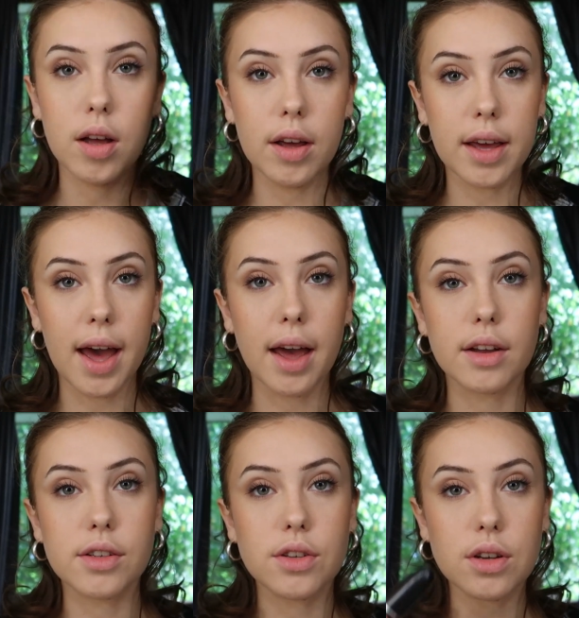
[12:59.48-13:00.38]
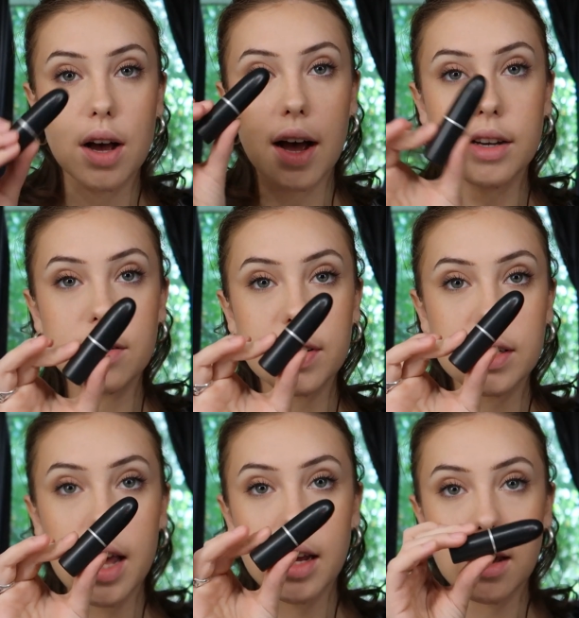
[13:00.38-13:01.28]
Okay, so kind of
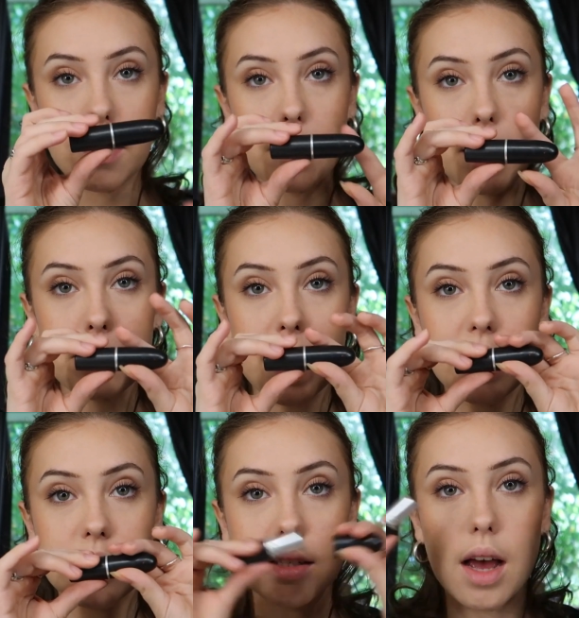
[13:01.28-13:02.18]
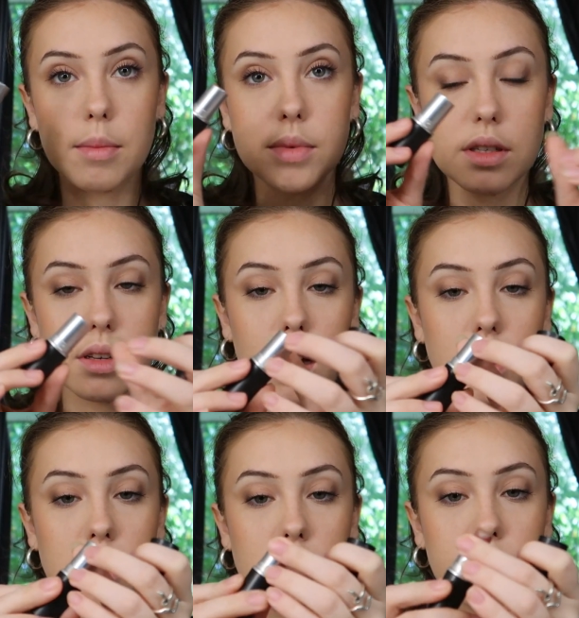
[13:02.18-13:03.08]
as like my base, I'm
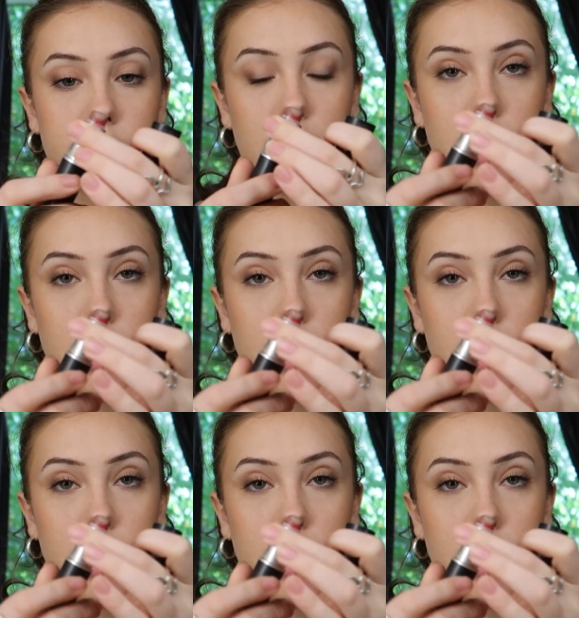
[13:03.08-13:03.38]
starting off